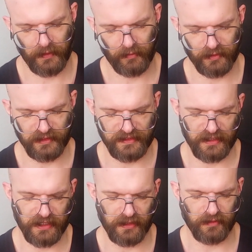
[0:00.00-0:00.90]
which is
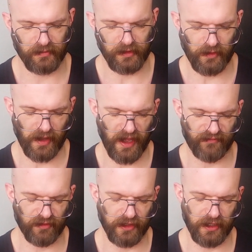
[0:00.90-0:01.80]
like,
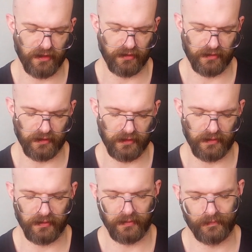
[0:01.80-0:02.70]
half the nail, and then